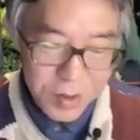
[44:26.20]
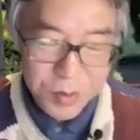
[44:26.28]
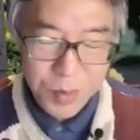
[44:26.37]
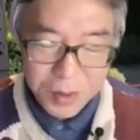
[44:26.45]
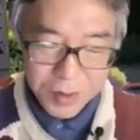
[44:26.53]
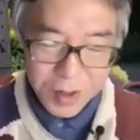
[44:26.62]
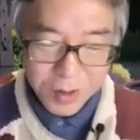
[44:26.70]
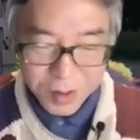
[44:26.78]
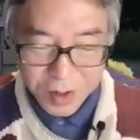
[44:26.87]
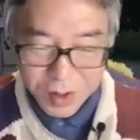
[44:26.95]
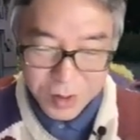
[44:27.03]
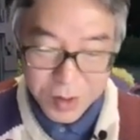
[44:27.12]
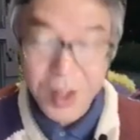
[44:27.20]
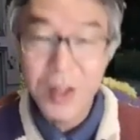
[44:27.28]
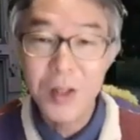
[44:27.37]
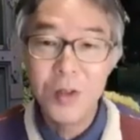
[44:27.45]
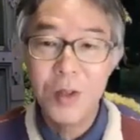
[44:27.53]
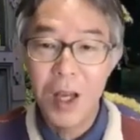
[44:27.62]
boundary condition, then
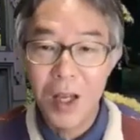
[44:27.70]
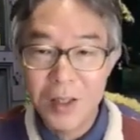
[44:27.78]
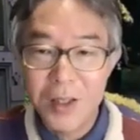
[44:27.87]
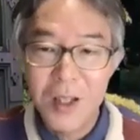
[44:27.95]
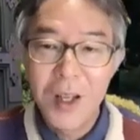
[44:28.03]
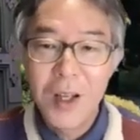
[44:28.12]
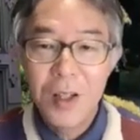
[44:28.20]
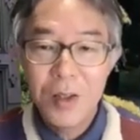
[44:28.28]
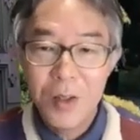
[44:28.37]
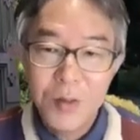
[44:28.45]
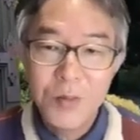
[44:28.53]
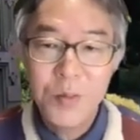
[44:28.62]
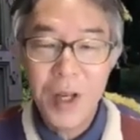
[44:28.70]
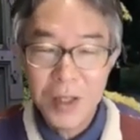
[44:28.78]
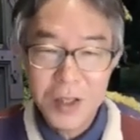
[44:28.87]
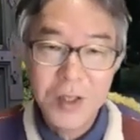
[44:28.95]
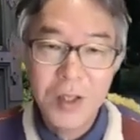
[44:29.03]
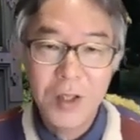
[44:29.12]
you get
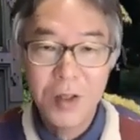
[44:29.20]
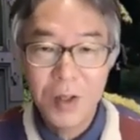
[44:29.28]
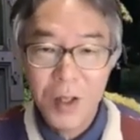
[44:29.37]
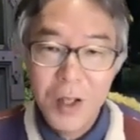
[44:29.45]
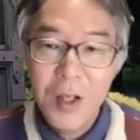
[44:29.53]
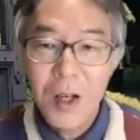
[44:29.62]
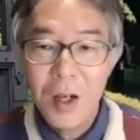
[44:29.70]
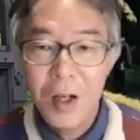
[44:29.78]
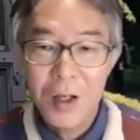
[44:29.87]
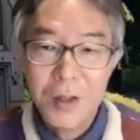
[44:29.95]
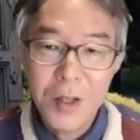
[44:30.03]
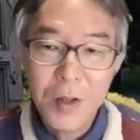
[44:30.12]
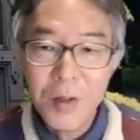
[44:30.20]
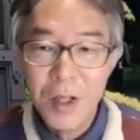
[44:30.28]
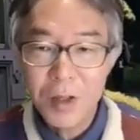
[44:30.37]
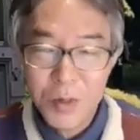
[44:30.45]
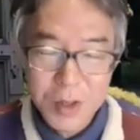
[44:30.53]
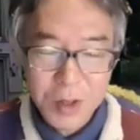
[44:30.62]
non-vanishing
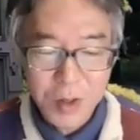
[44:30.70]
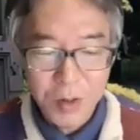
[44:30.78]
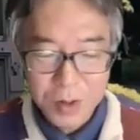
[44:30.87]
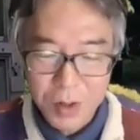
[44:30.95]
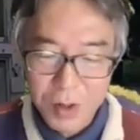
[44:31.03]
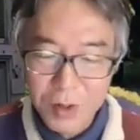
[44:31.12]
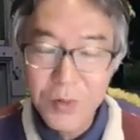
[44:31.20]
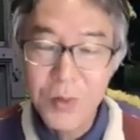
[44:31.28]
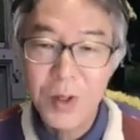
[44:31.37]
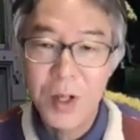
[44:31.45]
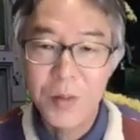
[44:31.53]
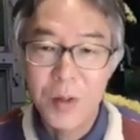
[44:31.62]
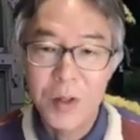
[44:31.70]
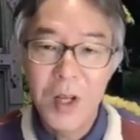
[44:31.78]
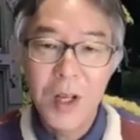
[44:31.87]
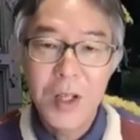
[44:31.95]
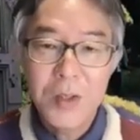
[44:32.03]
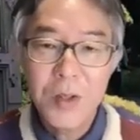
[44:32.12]
current, which goes on forever.
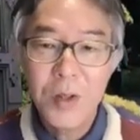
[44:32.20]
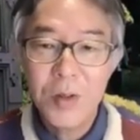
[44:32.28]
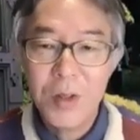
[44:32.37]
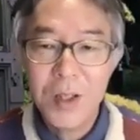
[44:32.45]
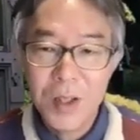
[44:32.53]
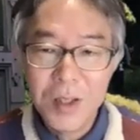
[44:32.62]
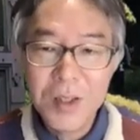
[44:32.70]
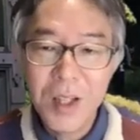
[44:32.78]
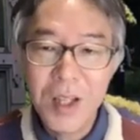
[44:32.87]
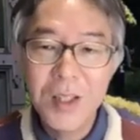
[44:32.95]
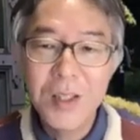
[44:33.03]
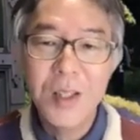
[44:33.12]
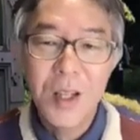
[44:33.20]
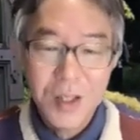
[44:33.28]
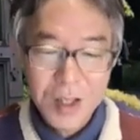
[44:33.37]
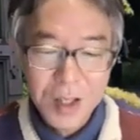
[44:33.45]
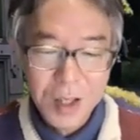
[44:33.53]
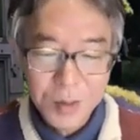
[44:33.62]
So in this case,
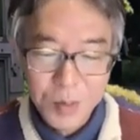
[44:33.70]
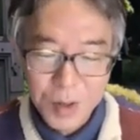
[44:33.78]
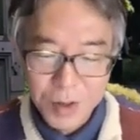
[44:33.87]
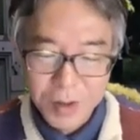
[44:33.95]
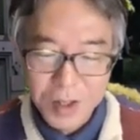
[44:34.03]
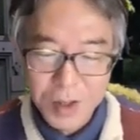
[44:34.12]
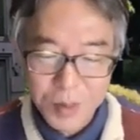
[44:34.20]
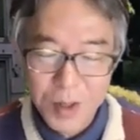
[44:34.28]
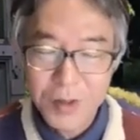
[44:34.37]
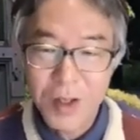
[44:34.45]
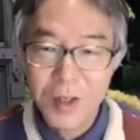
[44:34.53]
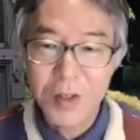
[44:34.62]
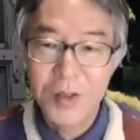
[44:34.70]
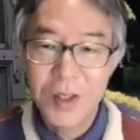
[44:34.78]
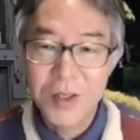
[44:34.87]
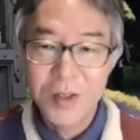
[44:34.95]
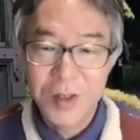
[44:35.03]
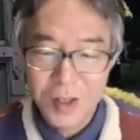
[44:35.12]
taking periodic boundary
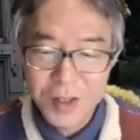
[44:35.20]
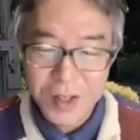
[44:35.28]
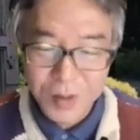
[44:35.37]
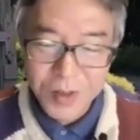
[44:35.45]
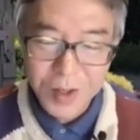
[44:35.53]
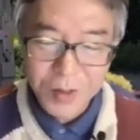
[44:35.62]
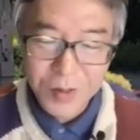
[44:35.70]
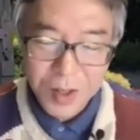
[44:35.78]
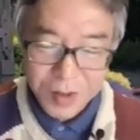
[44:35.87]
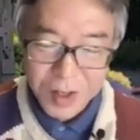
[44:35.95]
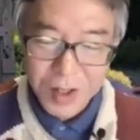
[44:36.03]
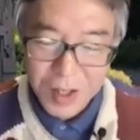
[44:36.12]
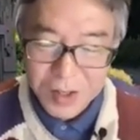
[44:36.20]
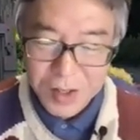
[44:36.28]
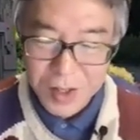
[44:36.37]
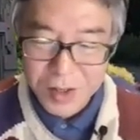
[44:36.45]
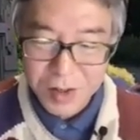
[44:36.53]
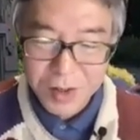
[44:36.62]
condition is something very
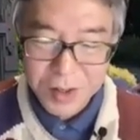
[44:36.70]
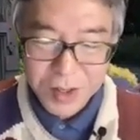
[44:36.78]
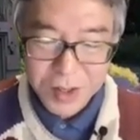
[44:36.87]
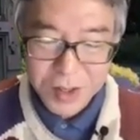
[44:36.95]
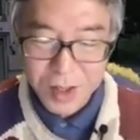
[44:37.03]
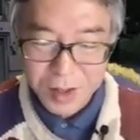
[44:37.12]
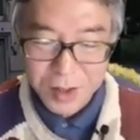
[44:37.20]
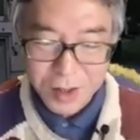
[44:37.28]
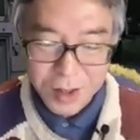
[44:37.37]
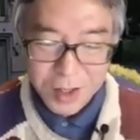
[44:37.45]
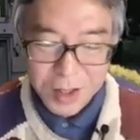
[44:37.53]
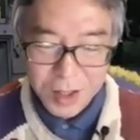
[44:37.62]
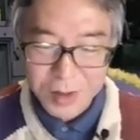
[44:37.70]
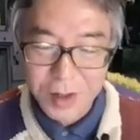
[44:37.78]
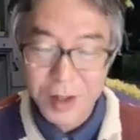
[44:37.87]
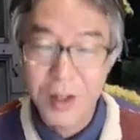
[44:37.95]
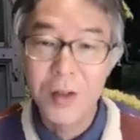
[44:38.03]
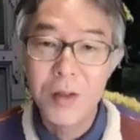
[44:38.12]
essential. It's not a
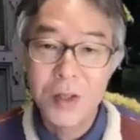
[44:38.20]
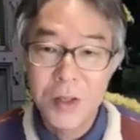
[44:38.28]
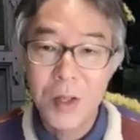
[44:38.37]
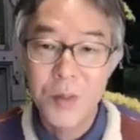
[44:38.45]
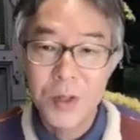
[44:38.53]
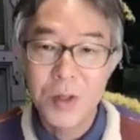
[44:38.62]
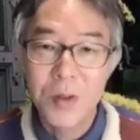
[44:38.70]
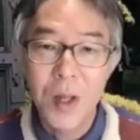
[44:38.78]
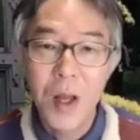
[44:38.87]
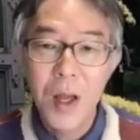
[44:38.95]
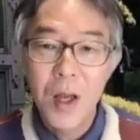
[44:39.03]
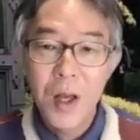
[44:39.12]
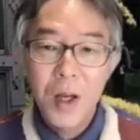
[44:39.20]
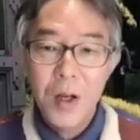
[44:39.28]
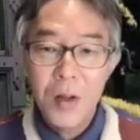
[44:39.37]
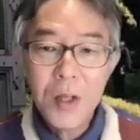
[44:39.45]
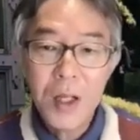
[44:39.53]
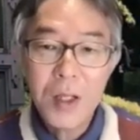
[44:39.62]
technical assumption.
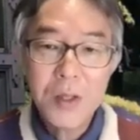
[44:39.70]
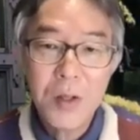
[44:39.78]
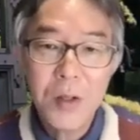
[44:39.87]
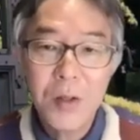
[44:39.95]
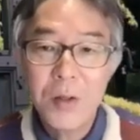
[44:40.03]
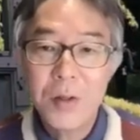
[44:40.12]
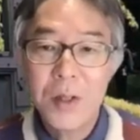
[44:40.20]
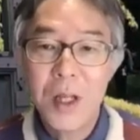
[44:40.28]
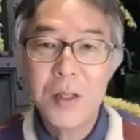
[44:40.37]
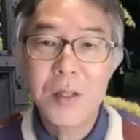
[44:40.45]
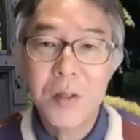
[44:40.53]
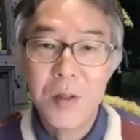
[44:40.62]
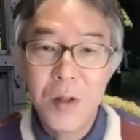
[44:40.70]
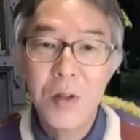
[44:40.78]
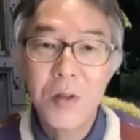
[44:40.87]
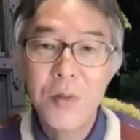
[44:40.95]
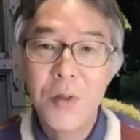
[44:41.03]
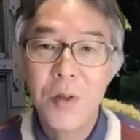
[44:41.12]
Okay, so that's
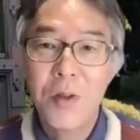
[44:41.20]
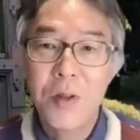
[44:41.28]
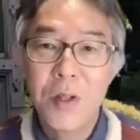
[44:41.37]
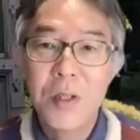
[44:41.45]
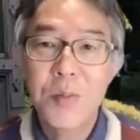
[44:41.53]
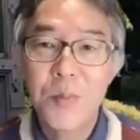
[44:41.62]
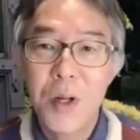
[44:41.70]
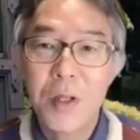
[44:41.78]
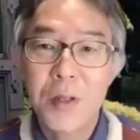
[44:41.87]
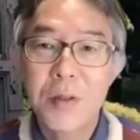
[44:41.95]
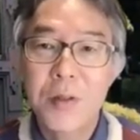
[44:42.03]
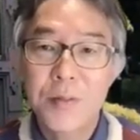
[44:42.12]
all for this part.